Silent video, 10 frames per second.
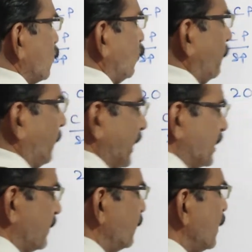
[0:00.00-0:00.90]
sold
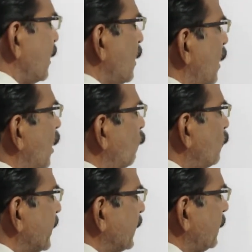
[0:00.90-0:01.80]
price. How
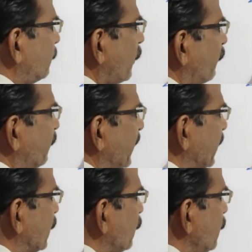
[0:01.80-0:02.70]
we get the
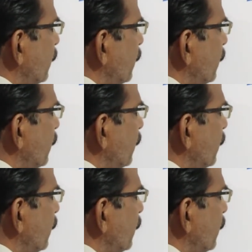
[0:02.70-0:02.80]
profit?